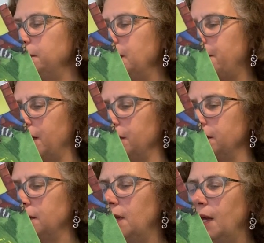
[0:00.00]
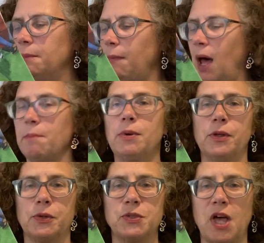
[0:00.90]
rebuild. Mom
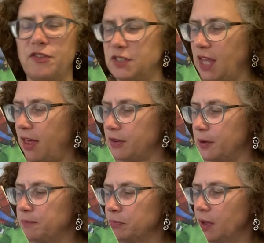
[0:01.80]
pulled herself together.